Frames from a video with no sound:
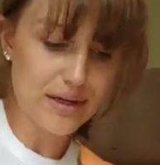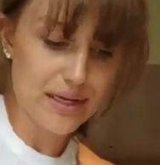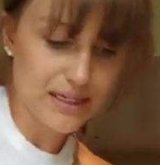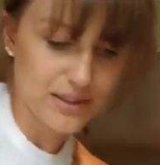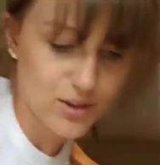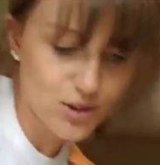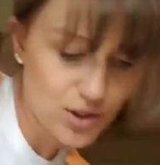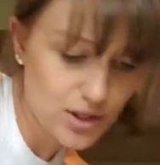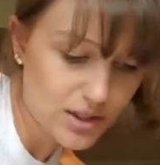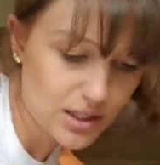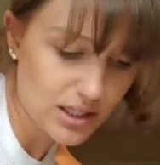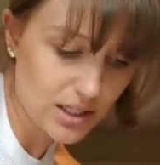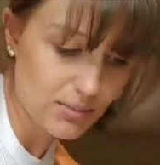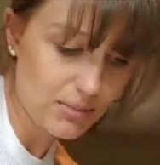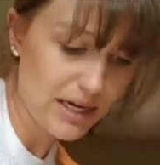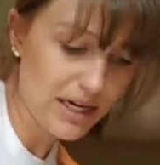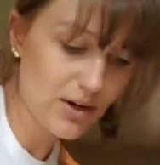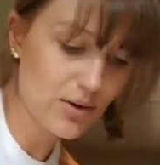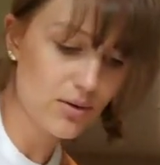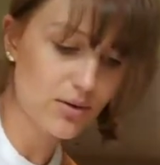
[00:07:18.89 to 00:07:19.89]
and so that the
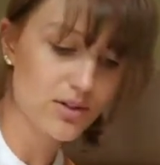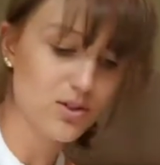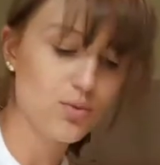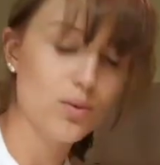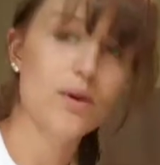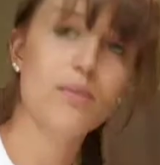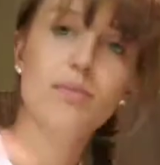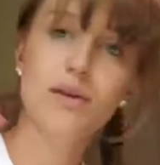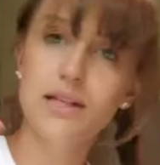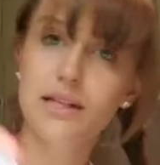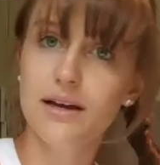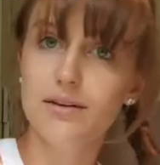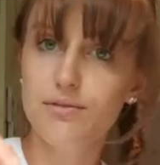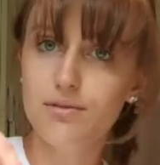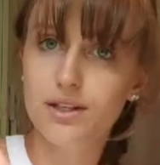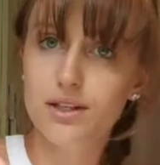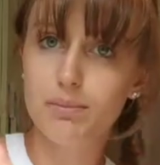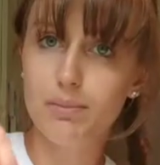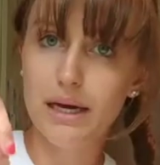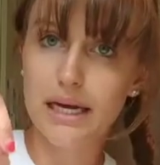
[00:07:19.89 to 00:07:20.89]
macarons won't be left
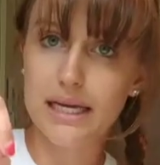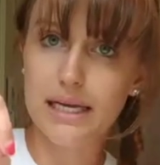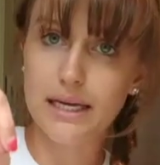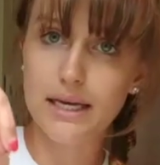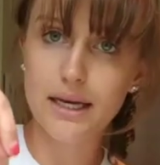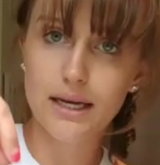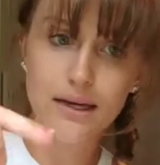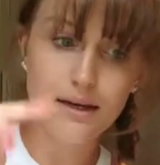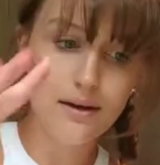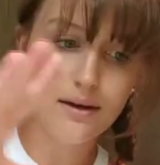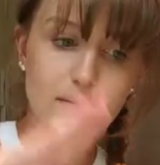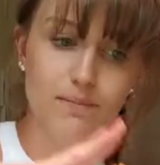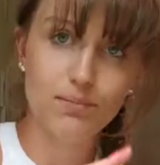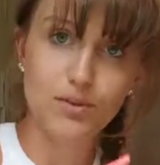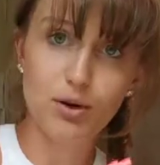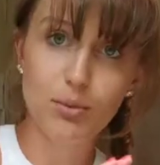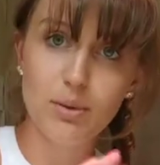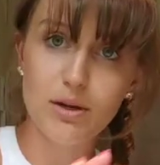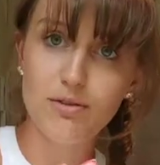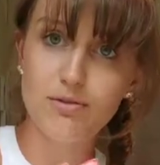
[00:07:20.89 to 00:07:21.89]
with a peak.
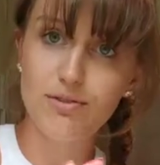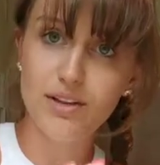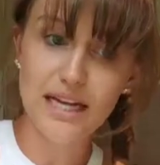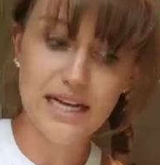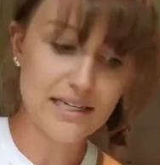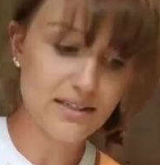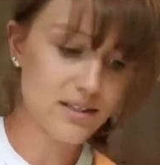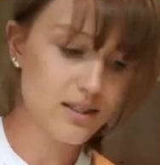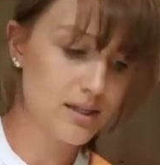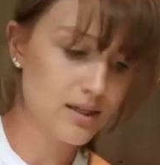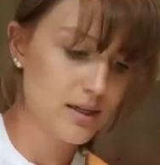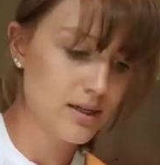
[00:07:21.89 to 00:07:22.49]
They'll be flat.